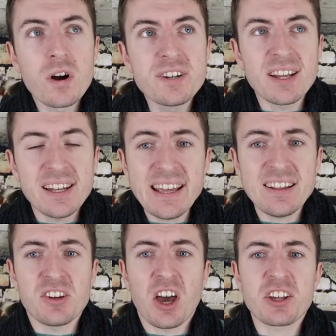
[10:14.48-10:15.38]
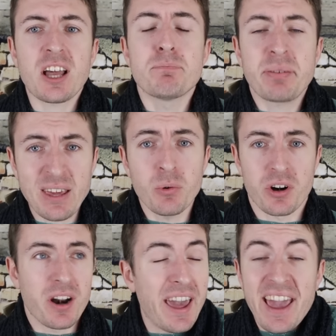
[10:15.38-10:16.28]
were deleted on a
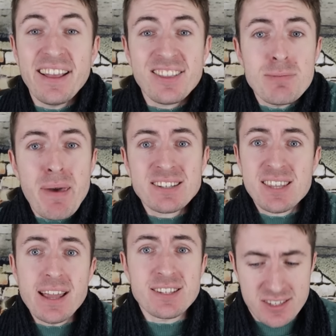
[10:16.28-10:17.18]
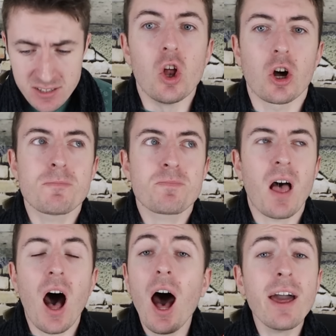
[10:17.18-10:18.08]
computer. It didn't make sense. Look,
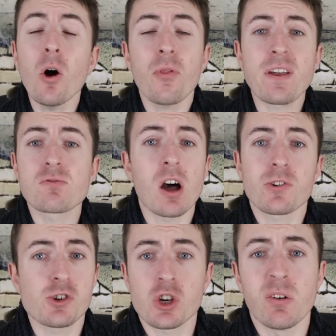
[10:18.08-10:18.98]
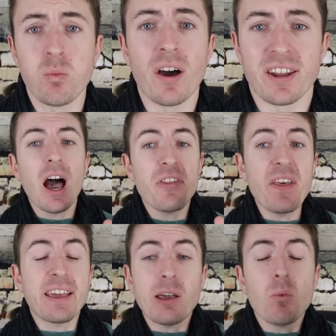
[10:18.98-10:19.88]
I don't think Rodri should have won it. I
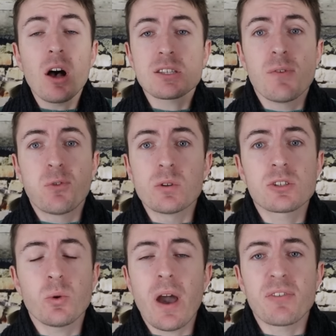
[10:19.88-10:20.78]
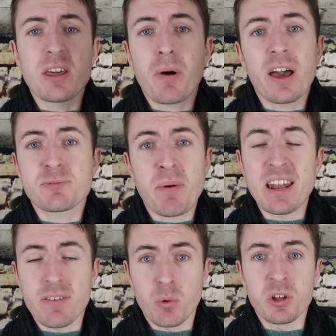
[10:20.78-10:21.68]
think he was influenced too heavily by
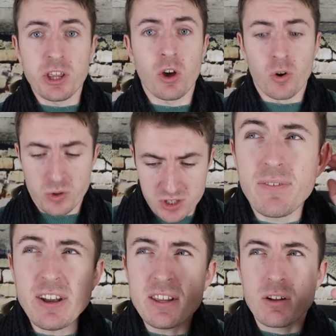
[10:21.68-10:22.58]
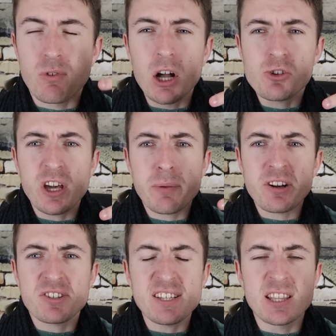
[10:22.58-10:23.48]
Spain having won the Euros. If anything, Rodri had a
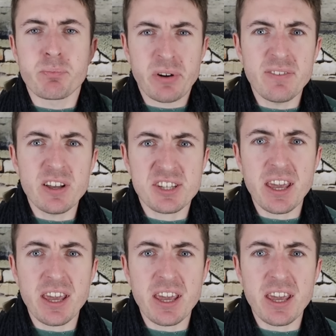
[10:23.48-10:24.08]
better season the previous